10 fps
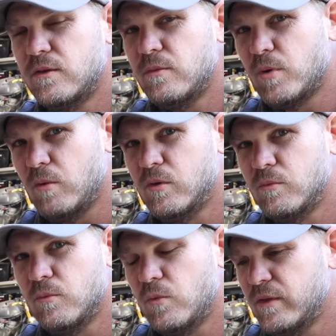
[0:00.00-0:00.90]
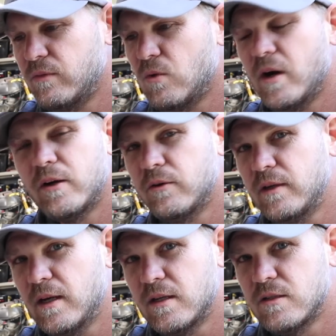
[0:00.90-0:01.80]
the problem with why I
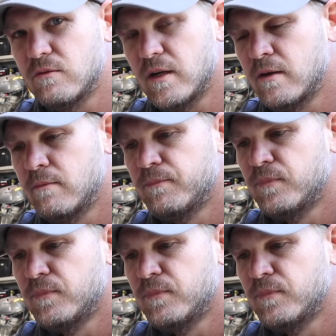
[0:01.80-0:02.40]
couldn't get it to run.